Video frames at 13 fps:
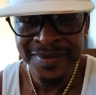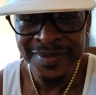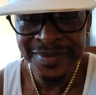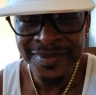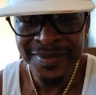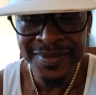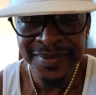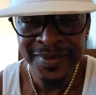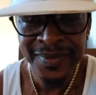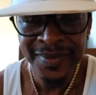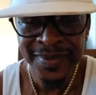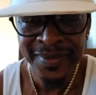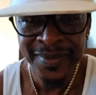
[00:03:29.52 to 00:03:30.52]

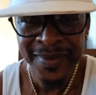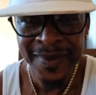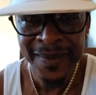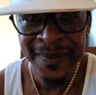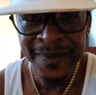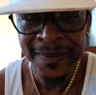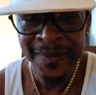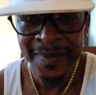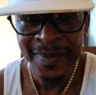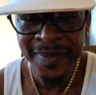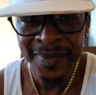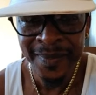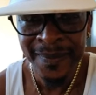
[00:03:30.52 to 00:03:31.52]

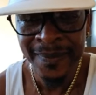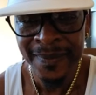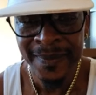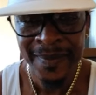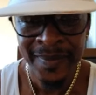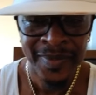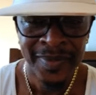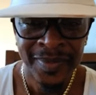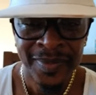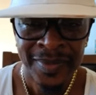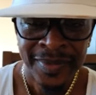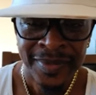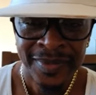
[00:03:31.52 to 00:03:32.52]

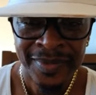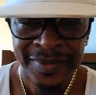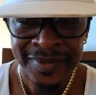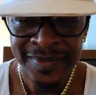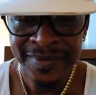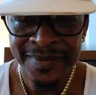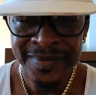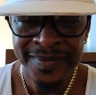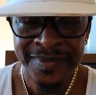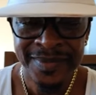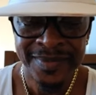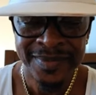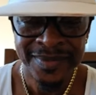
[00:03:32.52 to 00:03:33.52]

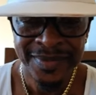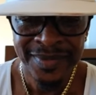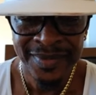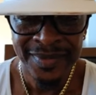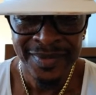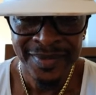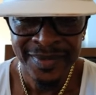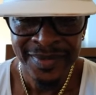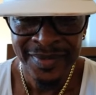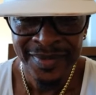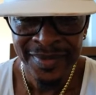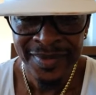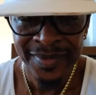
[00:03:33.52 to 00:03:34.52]

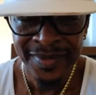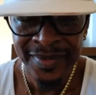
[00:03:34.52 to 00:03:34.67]
(no one is talking)